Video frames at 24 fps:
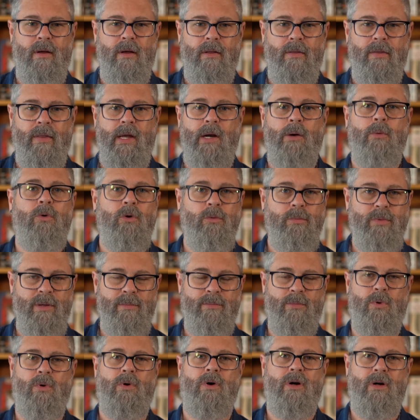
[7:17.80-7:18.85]
There will be
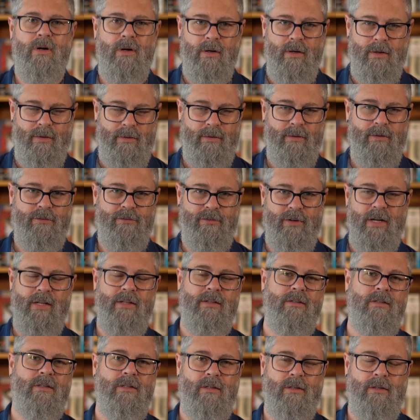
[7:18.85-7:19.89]
more,
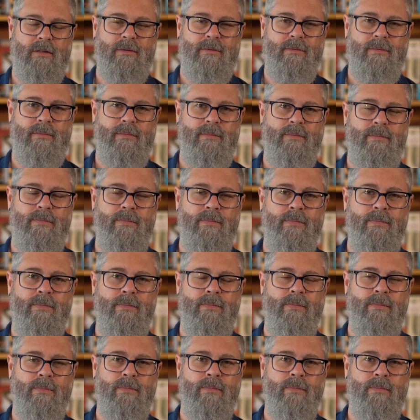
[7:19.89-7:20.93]
friends.
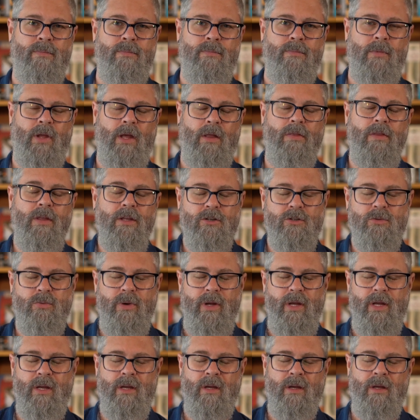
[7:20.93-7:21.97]
And this
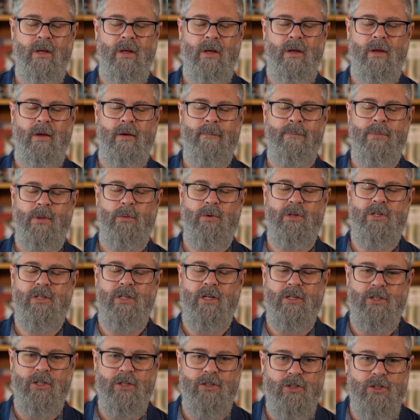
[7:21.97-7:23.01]
week was
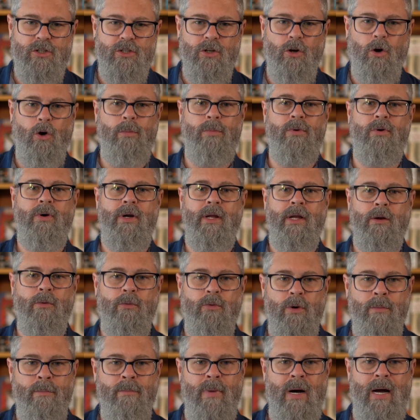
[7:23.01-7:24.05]
such a sobering
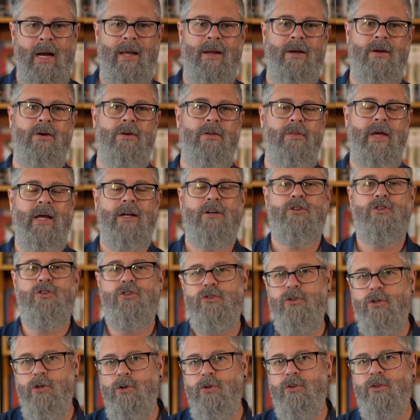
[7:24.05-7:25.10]
reminder that
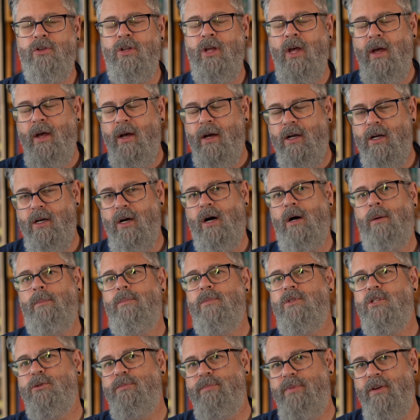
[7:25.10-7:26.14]
truth
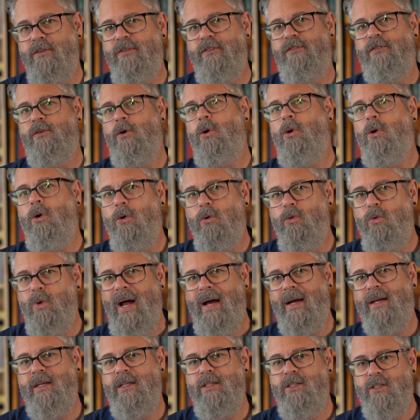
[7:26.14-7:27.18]
comes before
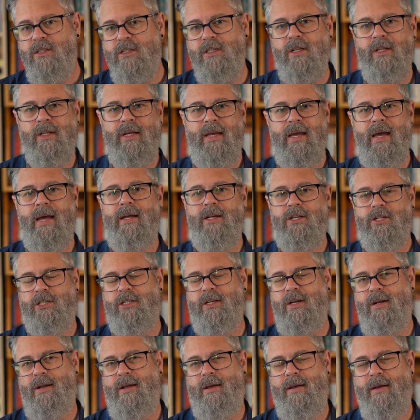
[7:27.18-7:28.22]

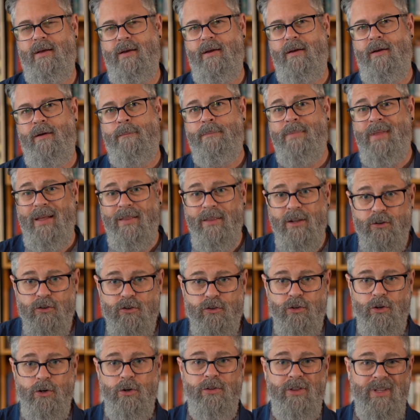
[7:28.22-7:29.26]
reconciliation. And the
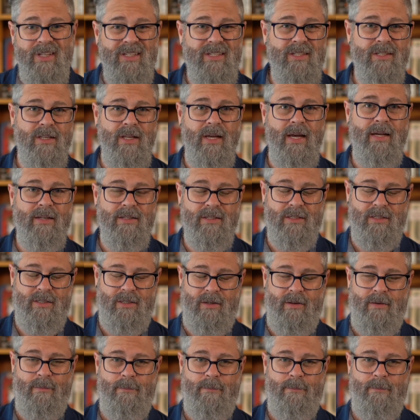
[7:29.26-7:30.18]
truth is this: